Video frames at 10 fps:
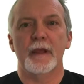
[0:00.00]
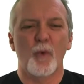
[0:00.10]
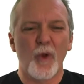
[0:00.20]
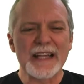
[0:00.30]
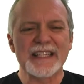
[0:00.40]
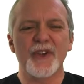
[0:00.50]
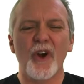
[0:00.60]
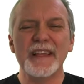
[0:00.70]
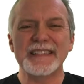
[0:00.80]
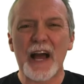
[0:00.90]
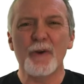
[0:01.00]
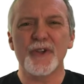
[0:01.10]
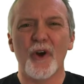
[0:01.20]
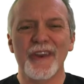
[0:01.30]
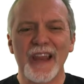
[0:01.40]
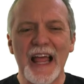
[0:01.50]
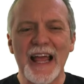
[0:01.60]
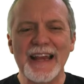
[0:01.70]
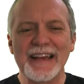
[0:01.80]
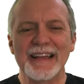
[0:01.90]
Well, I saw this house
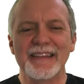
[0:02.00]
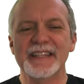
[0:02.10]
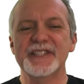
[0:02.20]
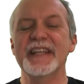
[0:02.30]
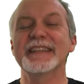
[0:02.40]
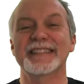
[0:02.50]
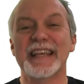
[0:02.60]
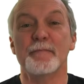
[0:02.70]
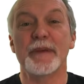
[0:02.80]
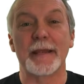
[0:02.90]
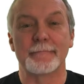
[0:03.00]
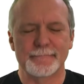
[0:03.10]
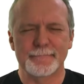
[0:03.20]
online that she didn't send me.